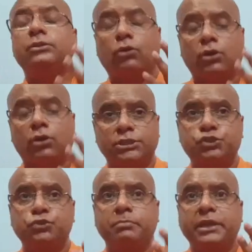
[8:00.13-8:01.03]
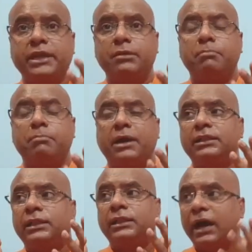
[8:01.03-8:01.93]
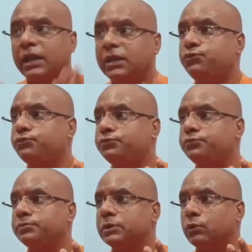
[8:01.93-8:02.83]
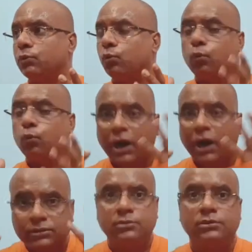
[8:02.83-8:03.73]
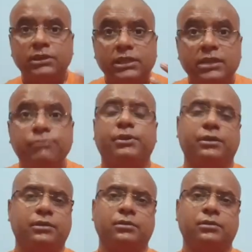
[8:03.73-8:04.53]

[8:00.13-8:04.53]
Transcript: order to make my life worth living,